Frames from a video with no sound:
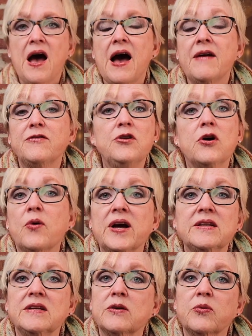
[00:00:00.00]
I have no
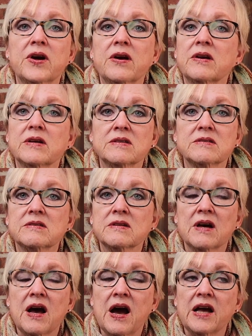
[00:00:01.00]
idea where it is.
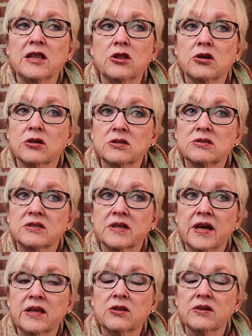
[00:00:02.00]
I looked,
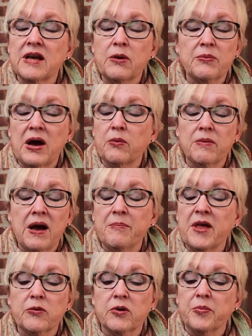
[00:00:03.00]
and I'm
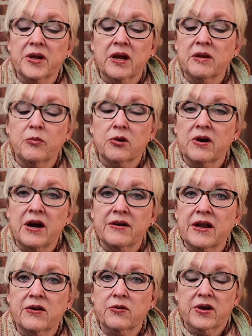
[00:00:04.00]
not ripping any more out.
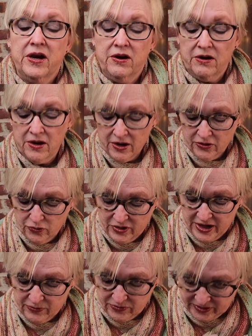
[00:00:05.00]
I don't care. You
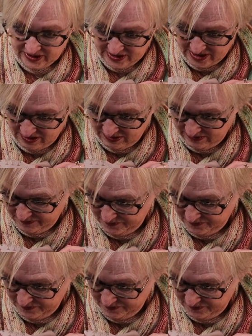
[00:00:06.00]
can't really tell.